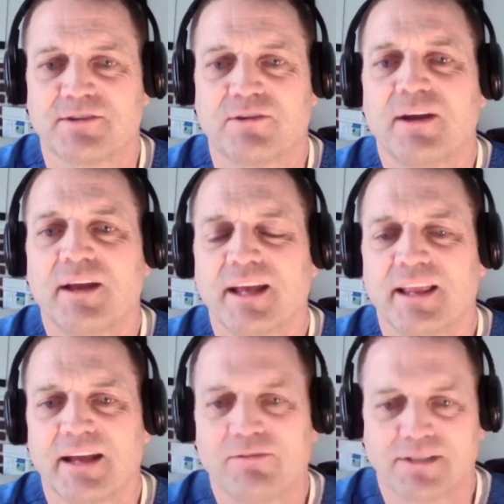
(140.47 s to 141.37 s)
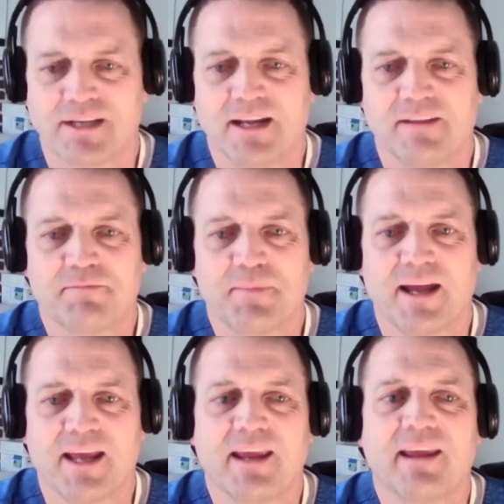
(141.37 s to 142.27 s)
So that was kind of
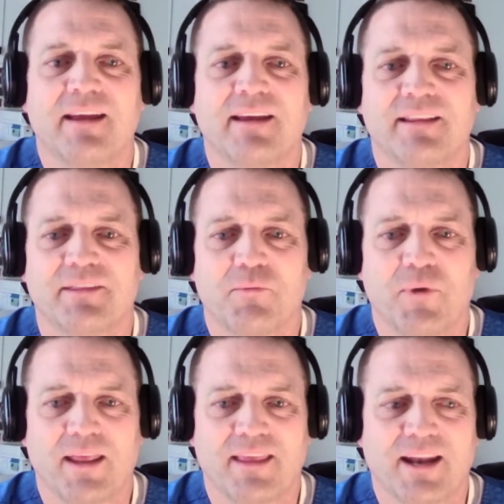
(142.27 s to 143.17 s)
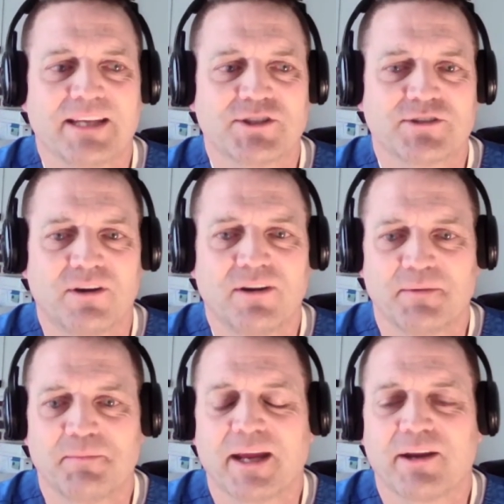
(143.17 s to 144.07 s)
the way that I
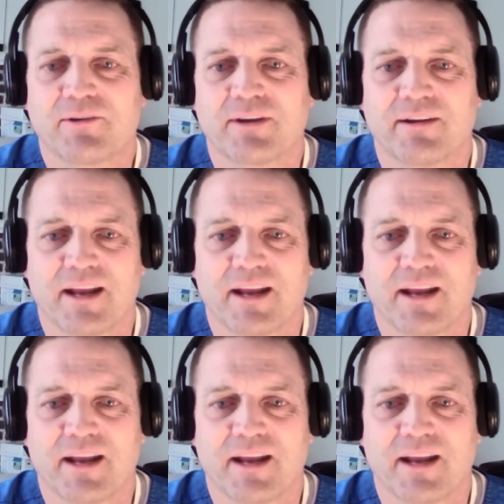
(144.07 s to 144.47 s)
started my career.